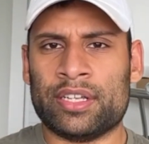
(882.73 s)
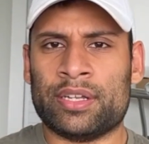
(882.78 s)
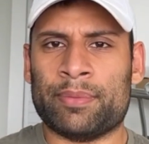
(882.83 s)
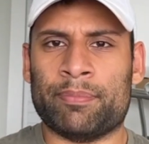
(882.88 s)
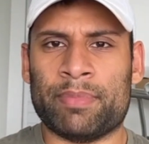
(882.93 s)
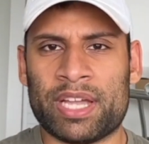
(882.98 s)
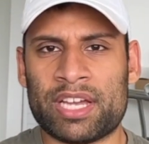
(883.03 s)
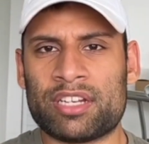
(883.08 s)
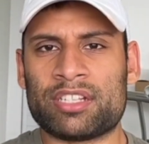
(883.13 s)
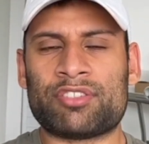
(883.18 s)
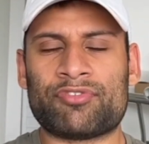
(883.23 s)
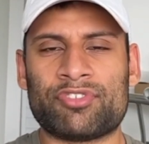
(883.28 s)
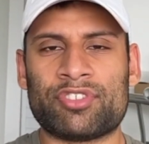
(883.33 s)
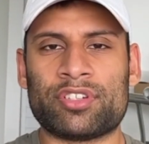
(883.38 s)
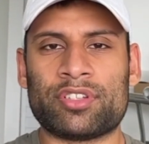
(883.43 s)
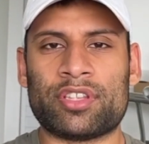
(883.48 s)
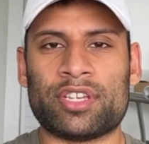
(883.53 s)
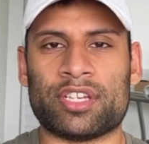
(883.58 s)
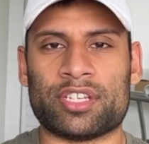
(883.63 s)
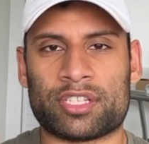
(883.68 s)

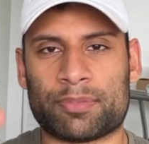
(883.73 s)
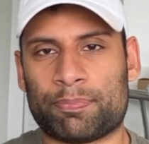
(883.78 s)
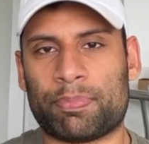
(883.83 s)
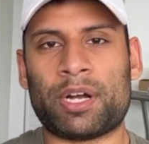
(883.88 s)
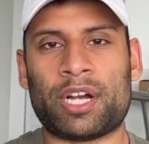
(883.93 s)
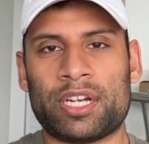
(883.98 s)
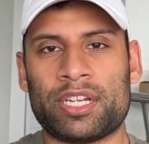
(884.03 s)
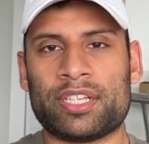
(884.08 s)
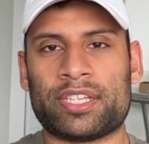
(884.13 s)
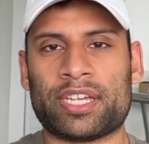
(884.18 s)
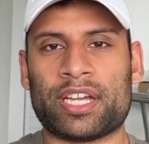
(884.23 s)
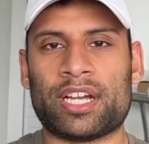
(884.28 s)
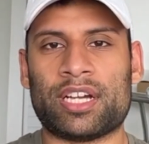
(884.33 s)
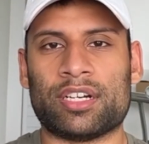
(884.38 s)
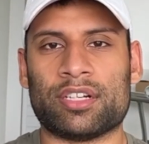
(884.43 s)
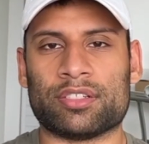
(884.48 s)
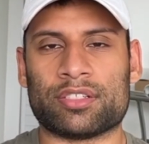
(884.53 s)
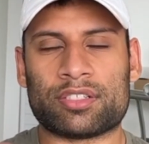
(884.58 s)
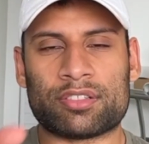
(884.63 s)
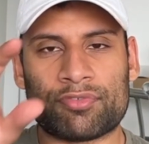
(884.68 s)
Manosphere this, body
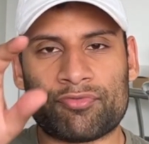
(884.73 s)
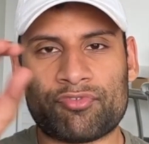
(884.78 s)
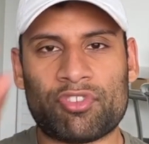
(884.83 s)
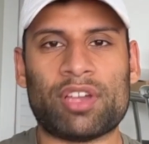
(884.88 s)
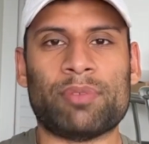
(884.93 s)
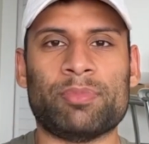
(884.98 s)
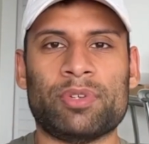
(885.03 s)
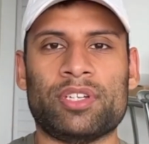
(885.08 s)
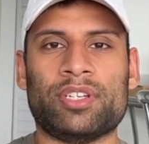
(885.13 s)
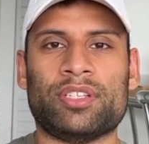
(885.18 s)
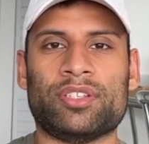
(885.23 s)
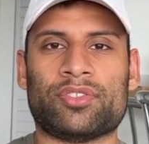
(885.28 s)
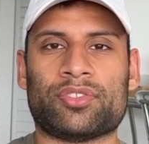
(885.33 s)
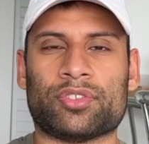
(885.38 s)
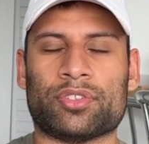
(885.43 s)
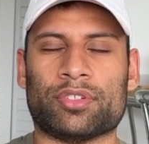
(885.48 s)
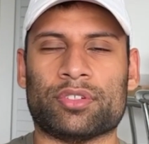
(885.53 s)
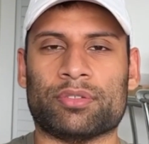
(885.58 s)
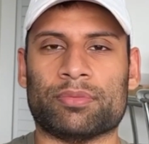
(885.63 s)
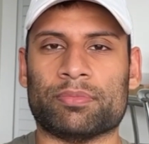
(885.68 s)
counts,
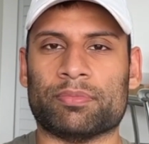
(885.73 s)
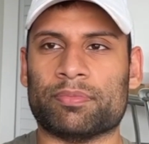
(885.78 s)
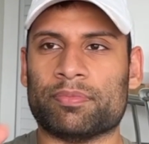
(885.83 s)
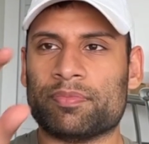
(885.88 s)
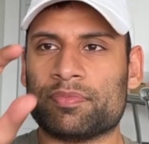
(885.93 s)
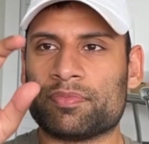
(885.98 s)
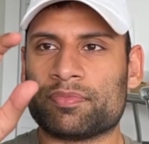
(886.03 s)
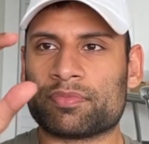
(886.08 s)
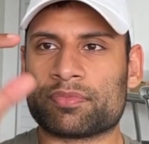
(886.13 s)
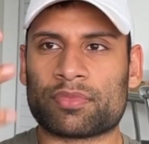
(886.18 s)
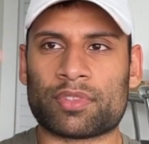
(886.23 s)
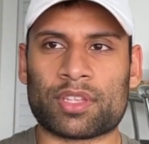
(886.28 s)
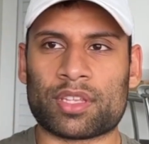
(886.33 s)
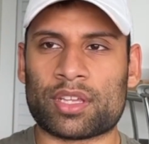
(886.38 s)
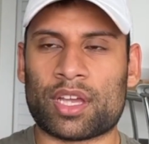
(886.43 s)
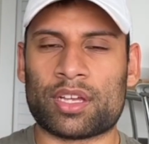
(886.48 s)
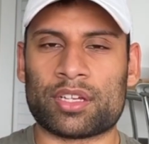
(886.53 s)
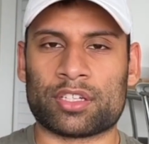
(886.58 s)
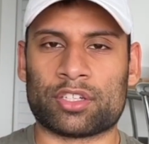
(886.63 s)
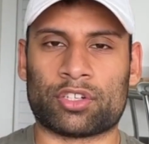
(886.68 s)
feminism,
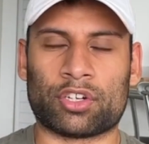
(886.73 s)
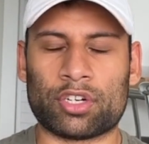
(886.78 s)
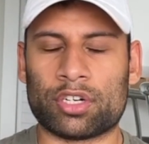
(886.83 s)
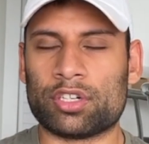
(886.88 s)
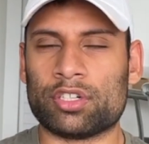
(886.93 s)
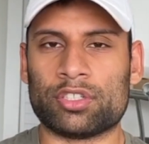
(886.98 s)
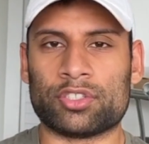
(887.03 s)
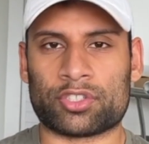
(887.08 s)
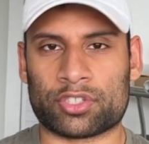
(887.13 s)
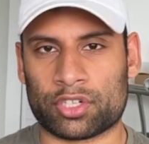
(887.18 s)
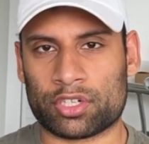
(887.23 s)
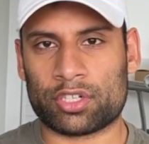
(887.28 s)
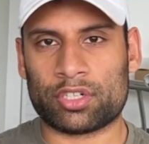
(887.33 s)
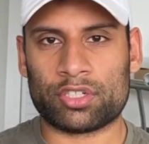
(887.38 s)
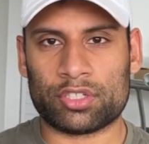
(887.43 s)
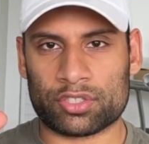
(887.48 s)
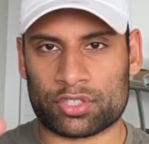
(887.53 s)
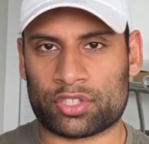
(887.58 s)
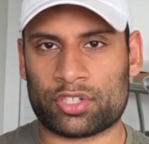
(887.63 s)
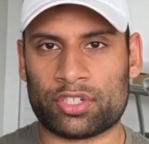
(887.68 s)
girls,
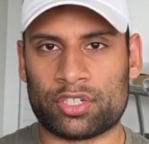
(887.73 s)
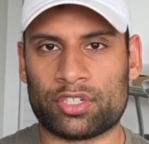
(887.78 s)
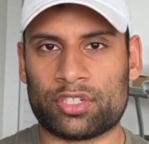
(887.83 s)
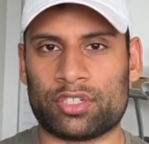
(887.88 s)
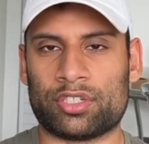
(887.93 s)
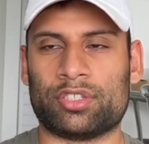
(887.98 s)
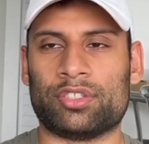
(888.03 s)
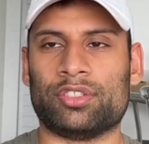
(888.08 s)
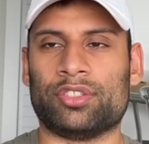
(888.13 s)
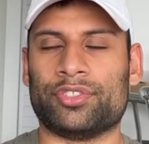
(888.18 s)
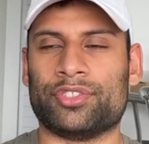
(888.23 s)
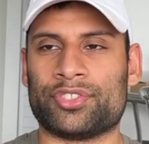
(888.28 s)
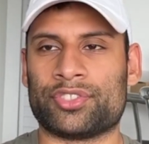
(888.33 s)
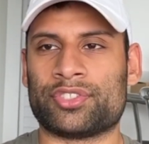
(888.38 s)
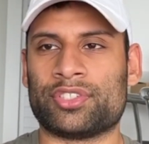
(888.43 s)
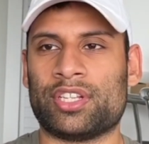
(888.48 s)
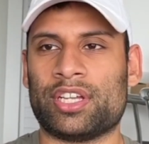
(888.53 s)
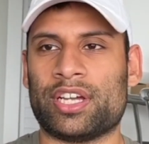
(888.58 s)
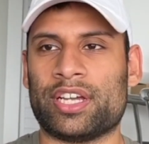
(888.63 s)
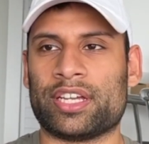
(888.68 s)
girls, girls,
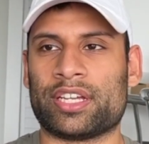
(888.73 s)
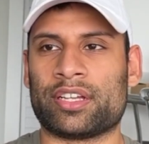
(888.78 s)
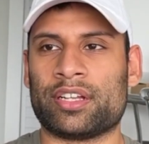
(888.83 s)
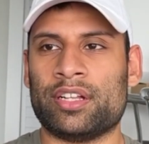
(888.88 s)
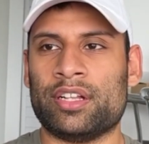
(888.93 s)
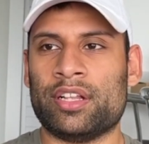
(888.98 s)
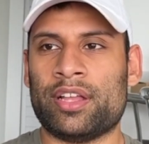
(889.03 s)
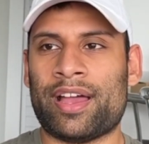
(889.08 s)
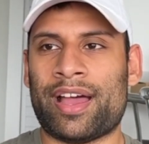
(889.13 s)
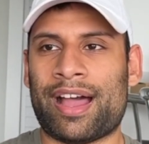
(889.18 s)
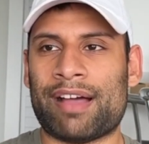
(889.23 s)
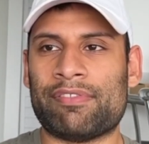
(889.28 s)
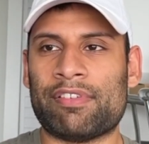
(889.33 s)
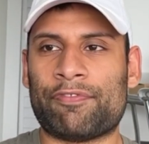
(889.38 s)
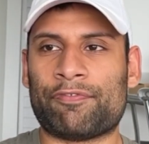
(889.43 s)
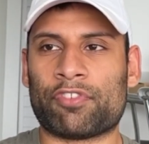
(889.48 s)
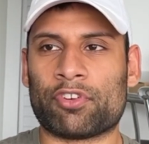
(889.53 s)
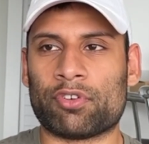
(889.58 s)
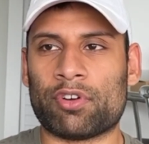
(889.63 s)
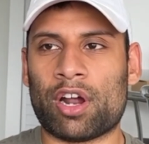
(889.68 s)
like have a
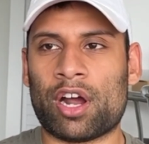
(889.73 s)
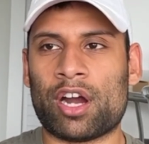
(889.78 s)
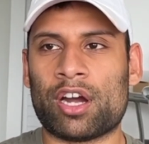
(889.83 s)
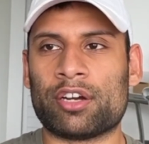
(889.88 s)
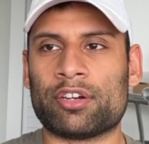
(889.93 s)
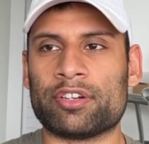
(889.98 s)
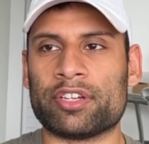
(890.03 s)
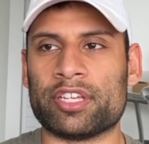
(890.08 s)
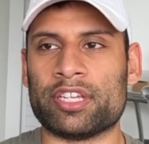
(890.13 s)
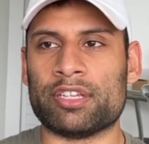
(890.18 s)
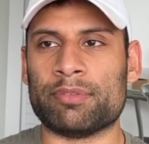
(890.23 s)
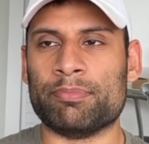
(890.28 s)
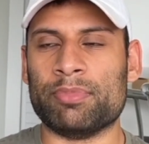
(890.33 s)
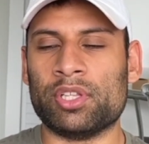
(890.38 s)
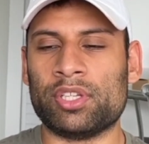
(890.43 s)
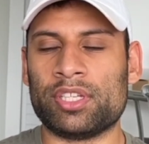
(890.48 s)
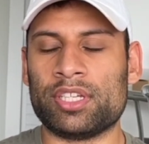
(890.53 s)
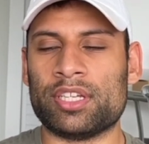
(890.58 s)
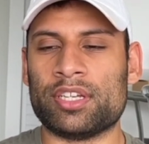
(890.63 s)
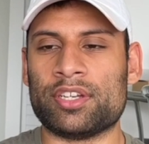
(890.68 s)
Ferrari,
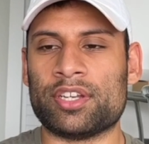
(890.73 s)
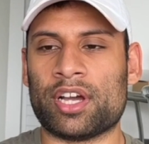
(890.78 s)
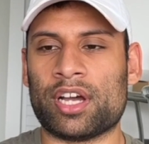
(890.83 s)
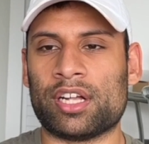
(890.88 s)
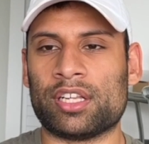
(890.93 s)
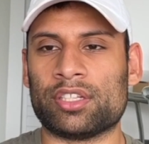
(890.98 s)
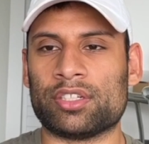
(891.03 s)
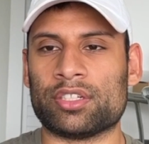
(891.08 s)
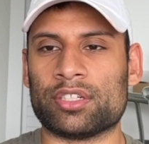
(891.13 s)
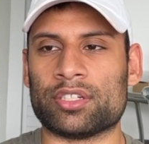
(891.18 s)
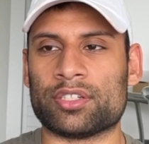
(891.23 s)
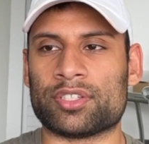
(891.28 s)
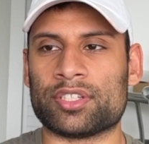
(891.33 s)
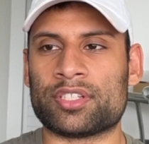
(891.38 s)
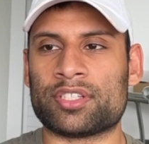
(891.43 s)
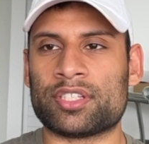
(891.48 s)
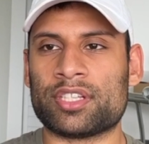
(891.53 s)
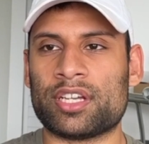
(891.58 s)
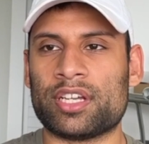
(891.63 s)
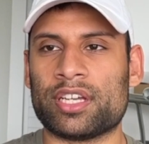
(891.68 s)
million dollars.
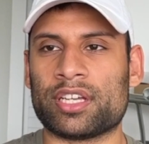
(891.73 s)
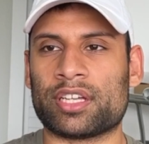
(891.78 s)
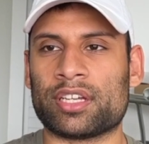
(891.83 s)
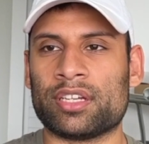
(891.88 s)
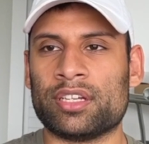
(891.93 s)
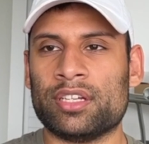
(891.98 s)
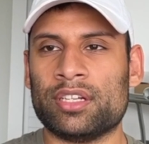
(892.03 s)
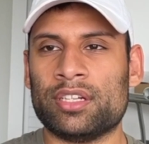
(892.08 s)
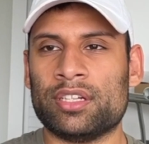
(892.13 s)
It's like,